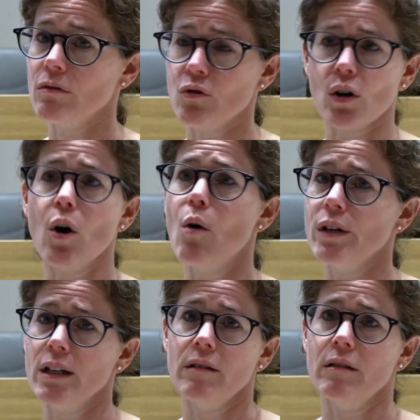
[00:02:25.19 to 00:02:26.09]

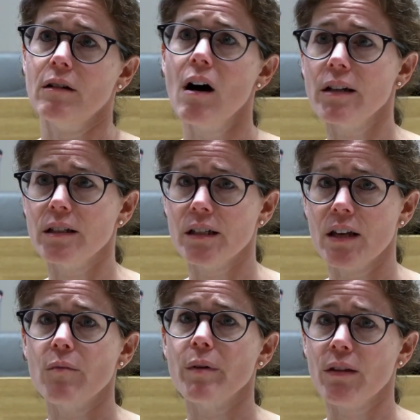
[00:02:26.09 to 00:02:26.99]
draconian cuts
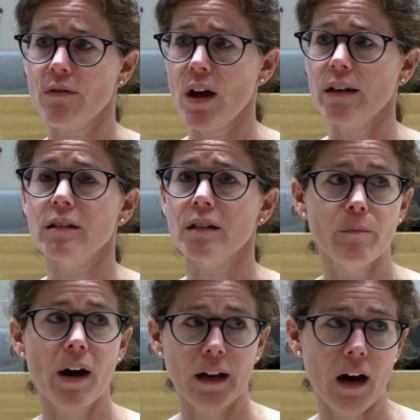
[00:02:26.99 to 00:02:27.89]
that are being threatened
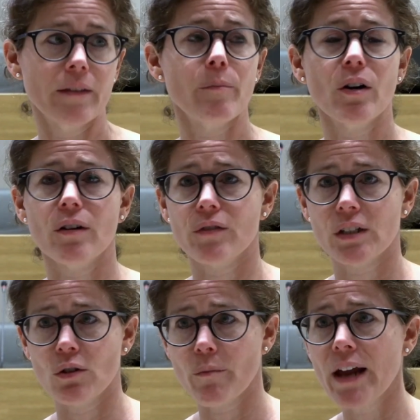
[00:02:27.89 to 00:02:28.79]
on the part of
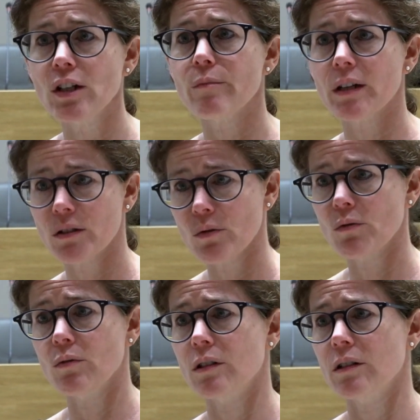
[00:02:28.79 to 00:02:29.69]
senior management
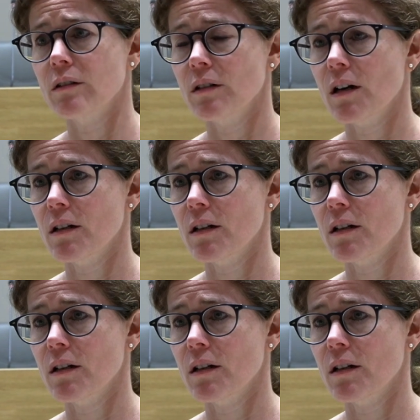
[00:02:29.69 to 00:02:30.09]
to